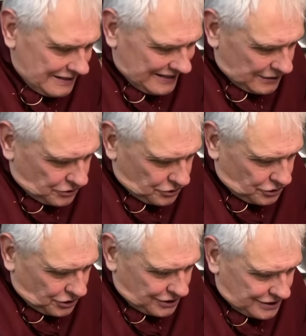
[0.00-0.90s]
It's
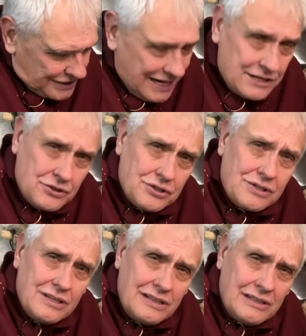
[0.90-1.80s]
just the
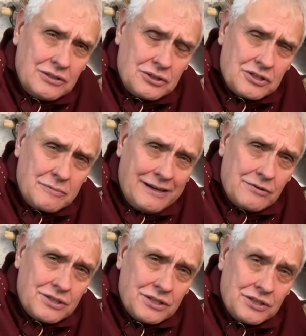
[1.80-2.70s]
edges are just
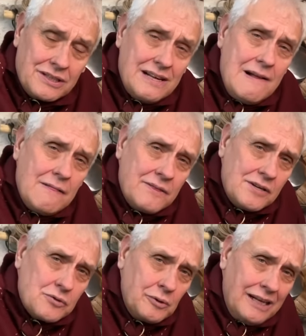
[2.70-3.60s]
about touching.
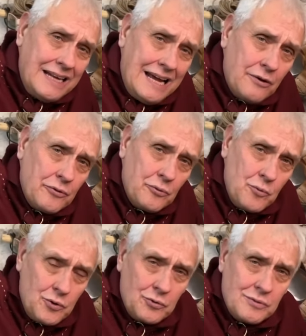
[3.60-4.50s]
This will allow the
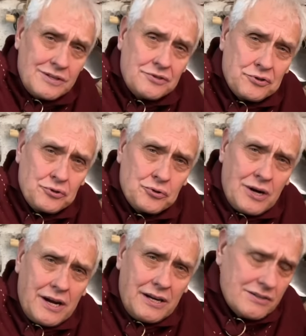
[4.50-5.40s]
wound to
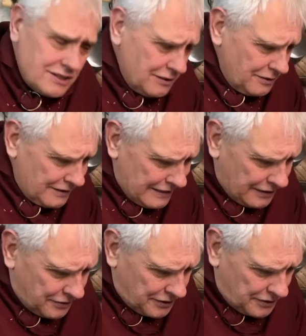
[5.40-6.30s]
drain, so they
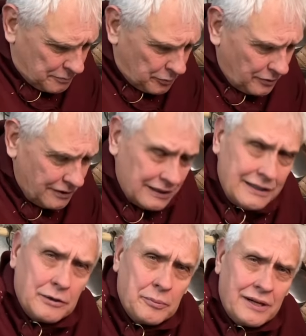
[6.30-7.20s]
could either put a
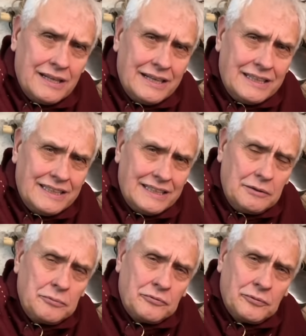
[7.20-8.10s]
little bit of linen in
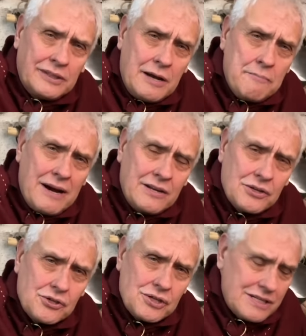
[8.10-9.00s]
it before they
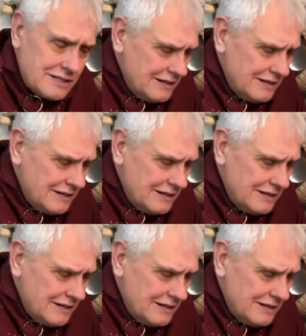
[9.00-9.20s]
bandaged it.